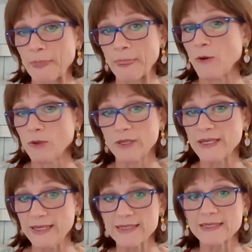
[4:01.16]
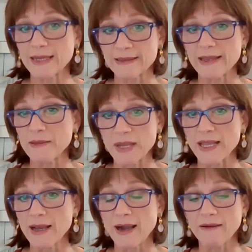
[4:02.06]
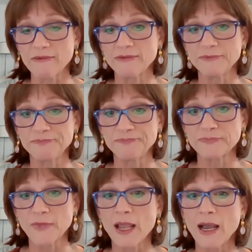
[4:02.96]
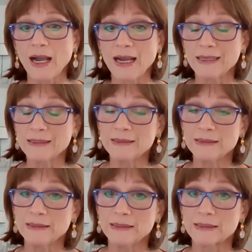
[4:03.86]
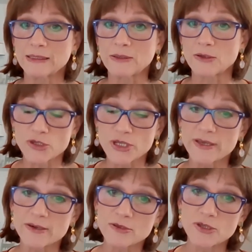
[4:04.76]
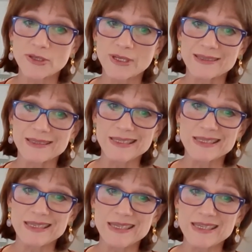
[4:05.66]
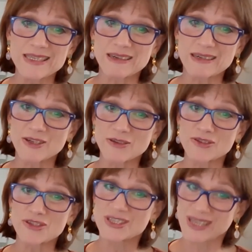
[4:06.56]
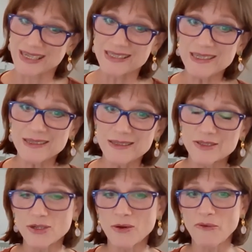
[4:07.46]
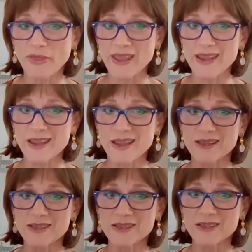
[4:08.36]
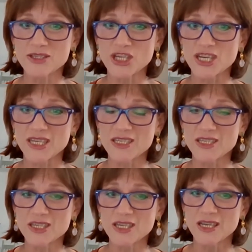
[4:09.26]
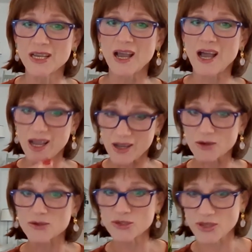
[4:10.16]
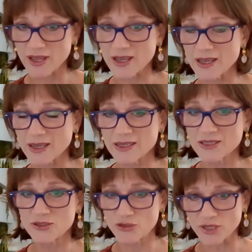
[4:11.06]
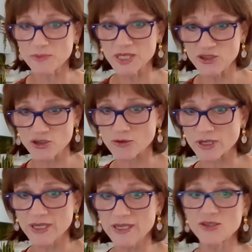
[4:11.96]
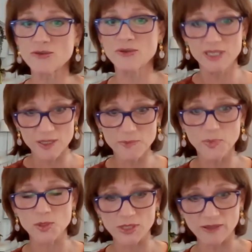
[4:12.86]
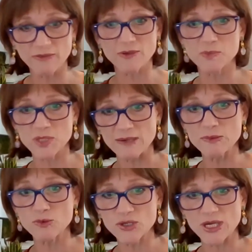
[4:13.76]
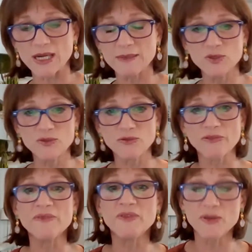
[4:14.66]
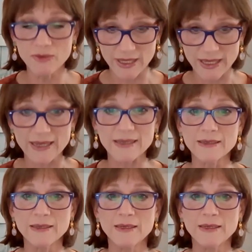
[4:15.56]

all the needs that they may have. And consider also that these needs are not static, so they can change across the treatment journey. So it's important from time to time to review again